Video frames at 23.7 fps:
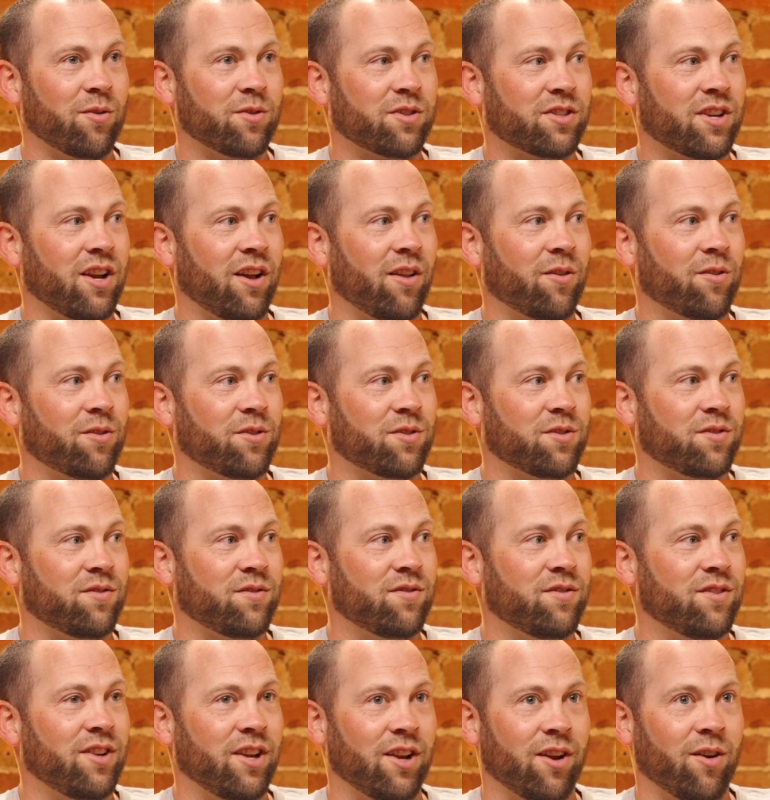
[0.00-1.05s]
colors,
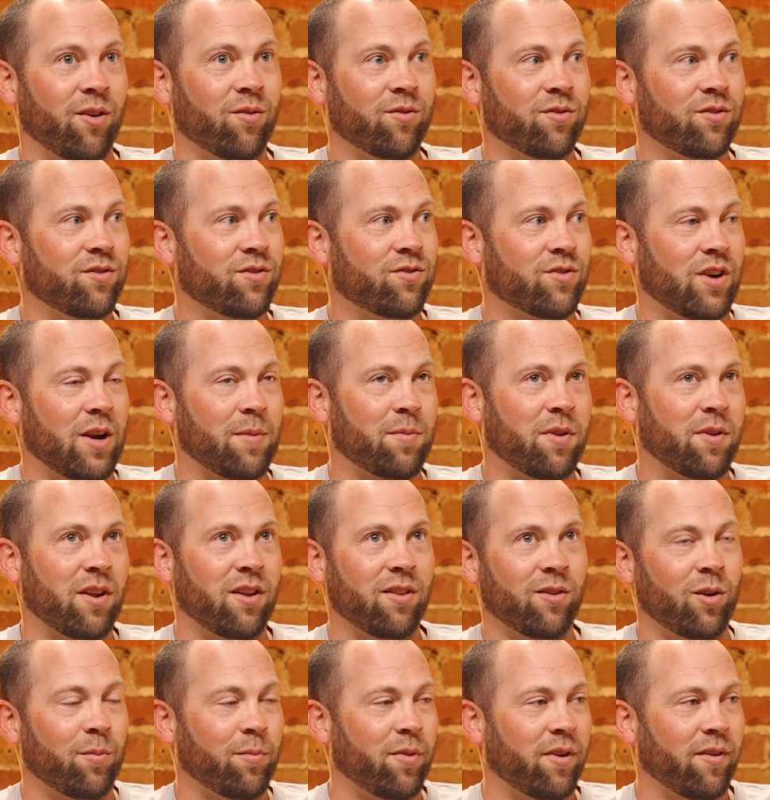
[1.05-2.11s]
draped in a
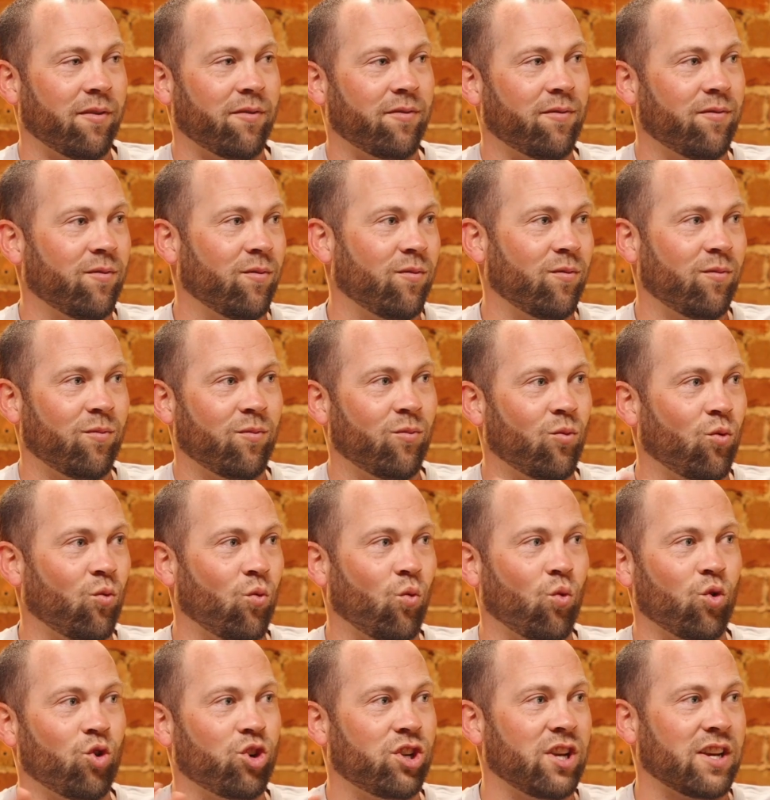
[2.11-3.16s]
little bit of
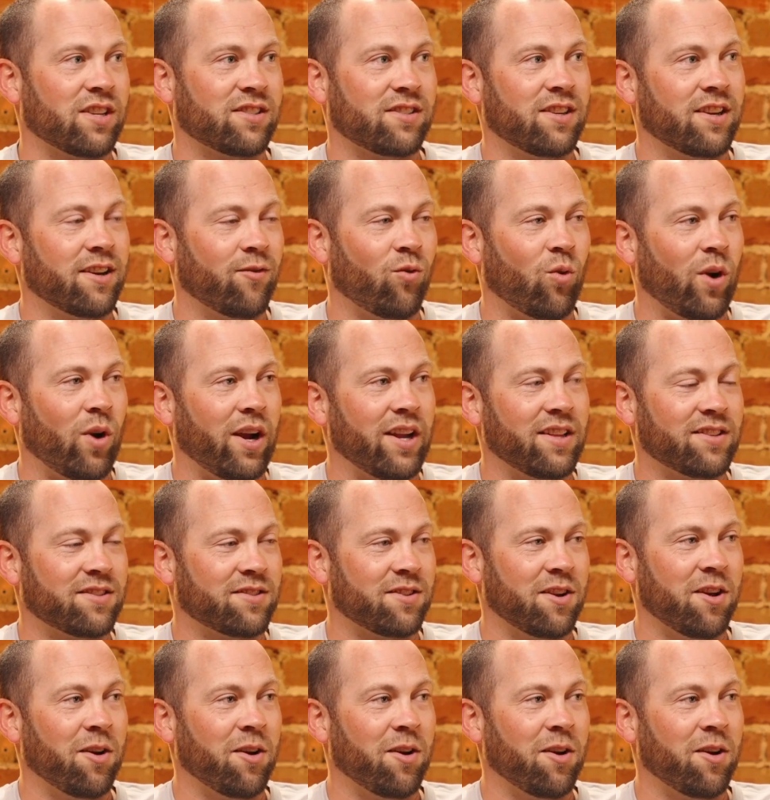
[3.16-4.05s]
dusting of white snow.